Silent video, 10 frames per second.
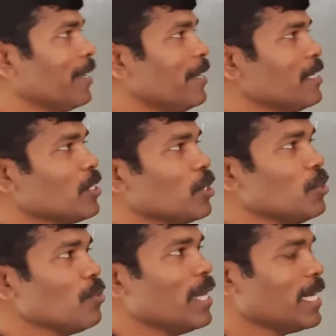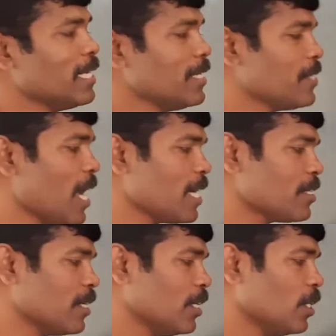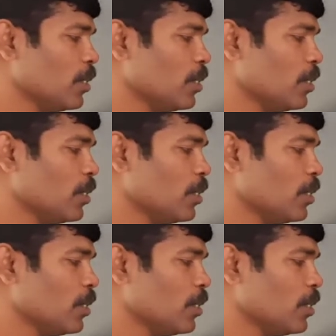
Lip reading: it is Q, electric charge.